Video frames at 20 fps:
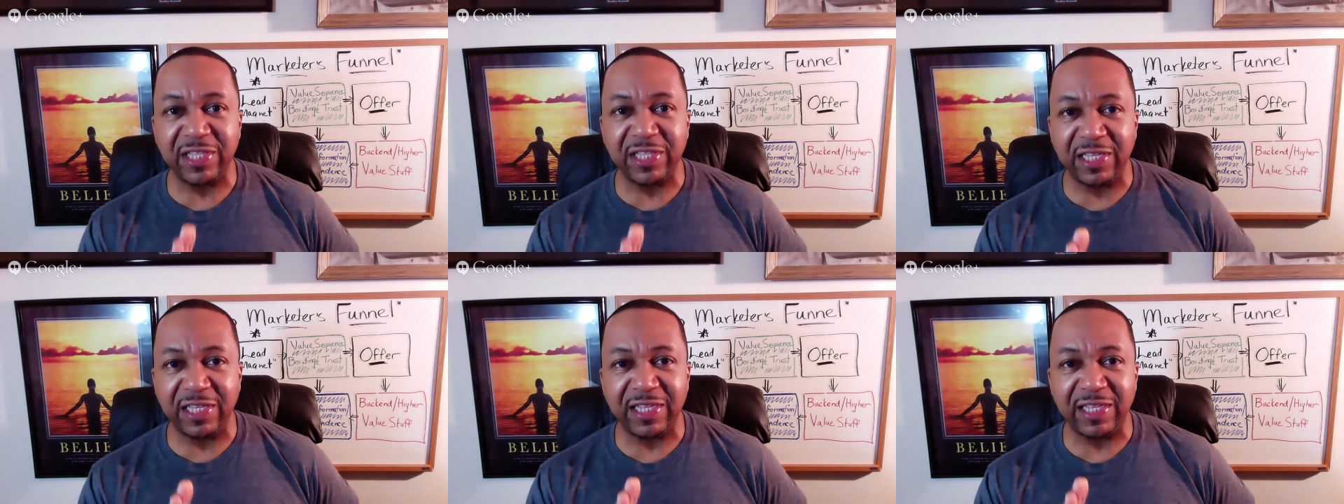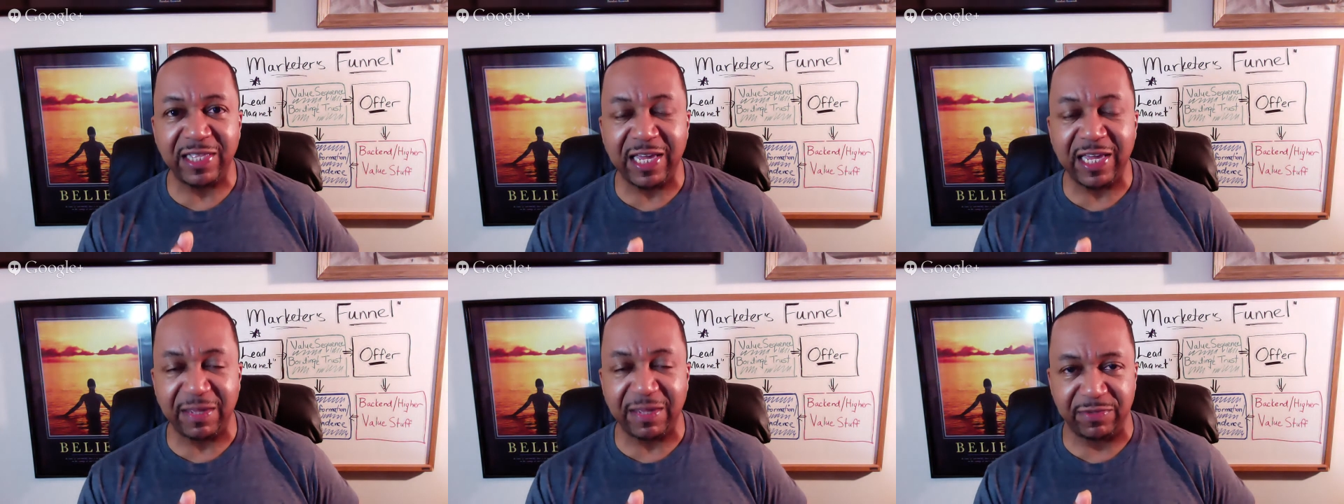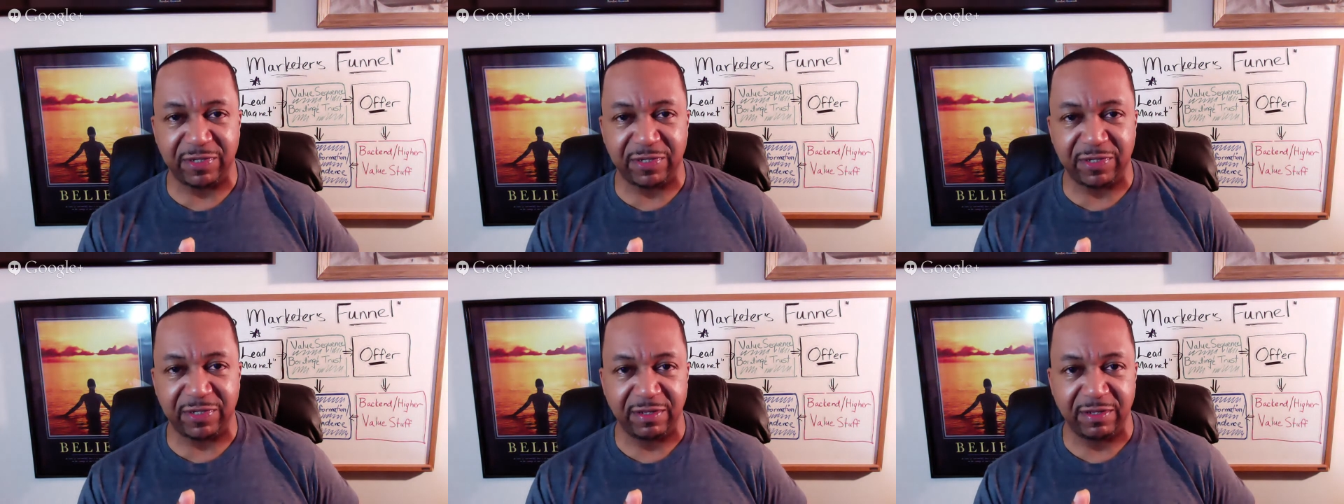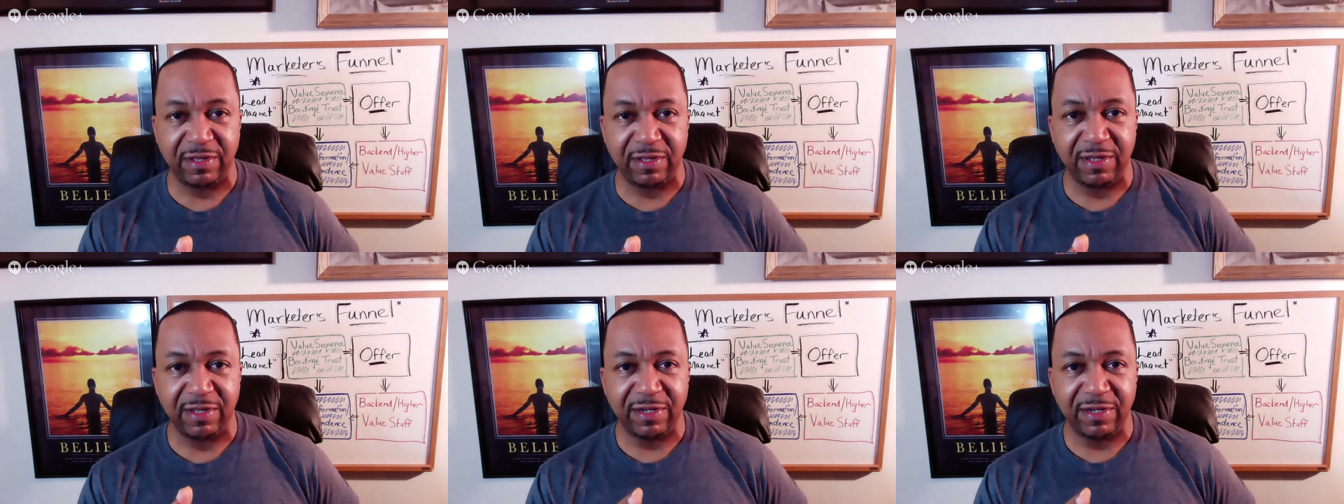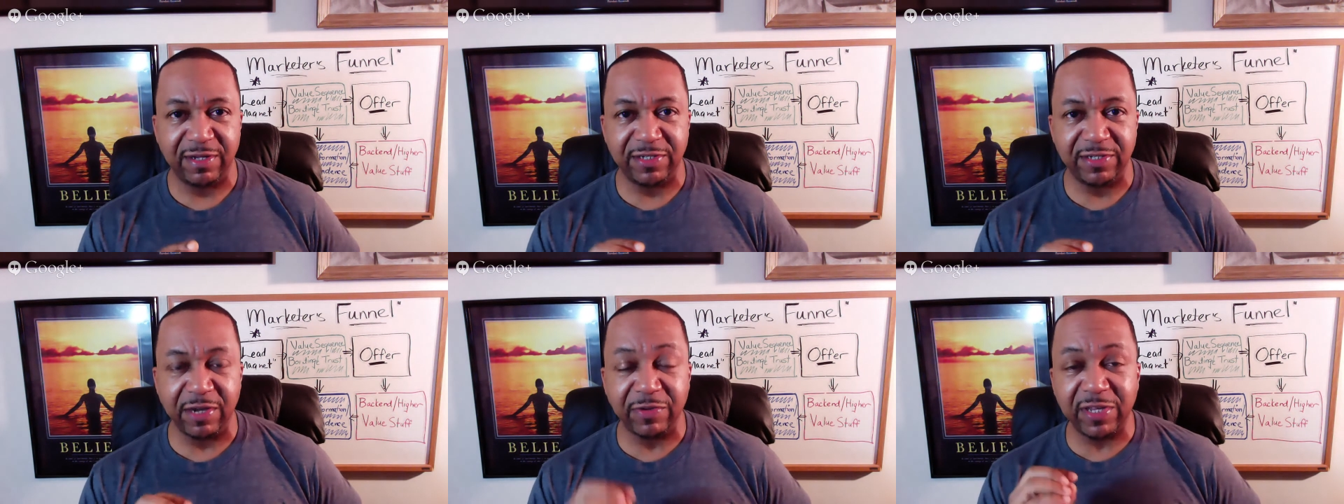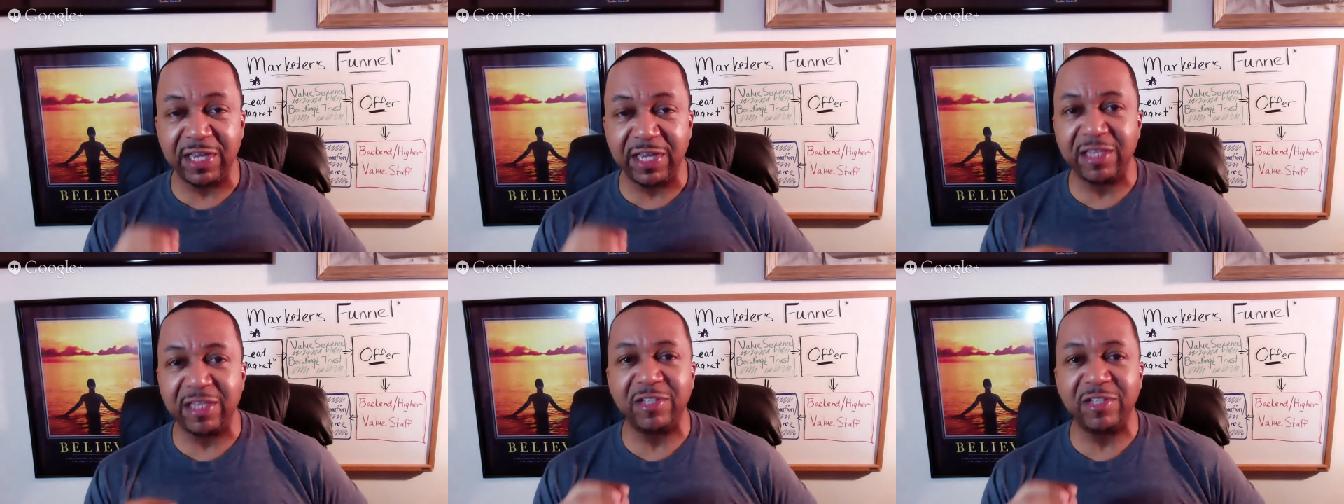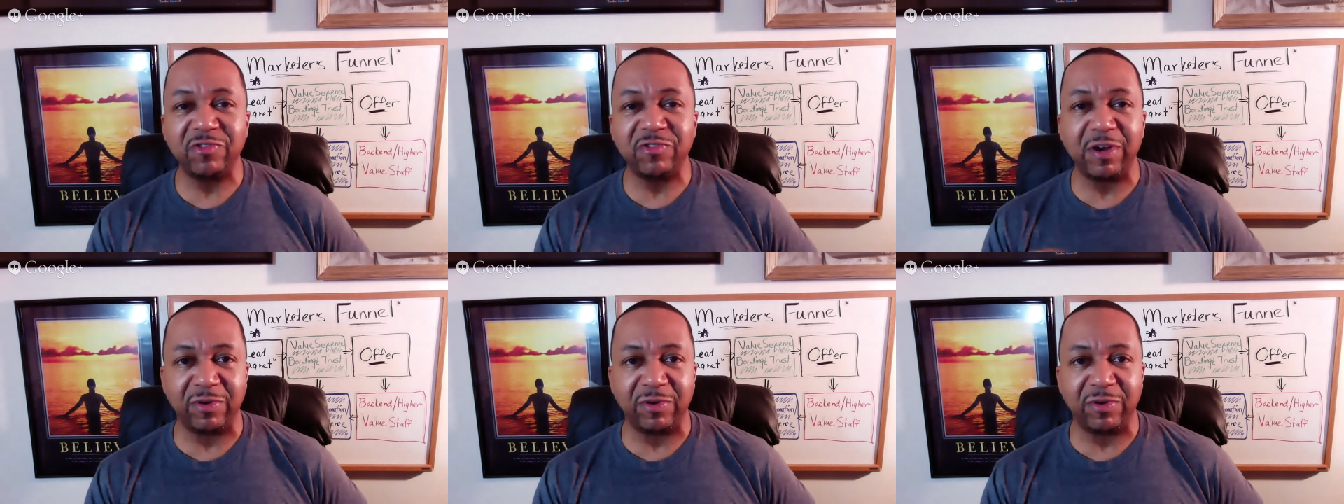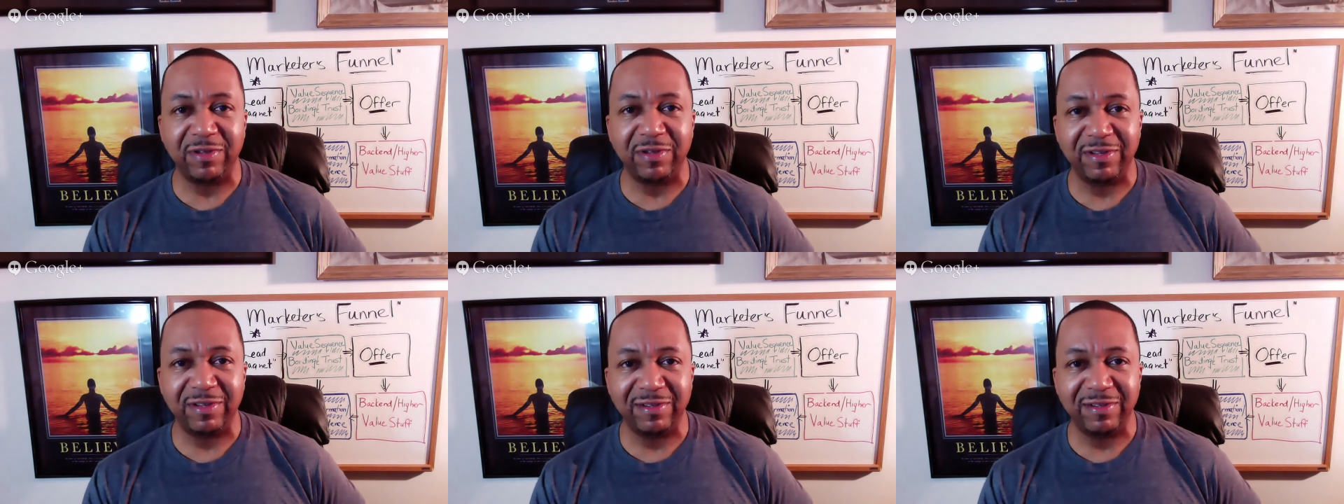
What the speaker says: any names because I would get in trouble.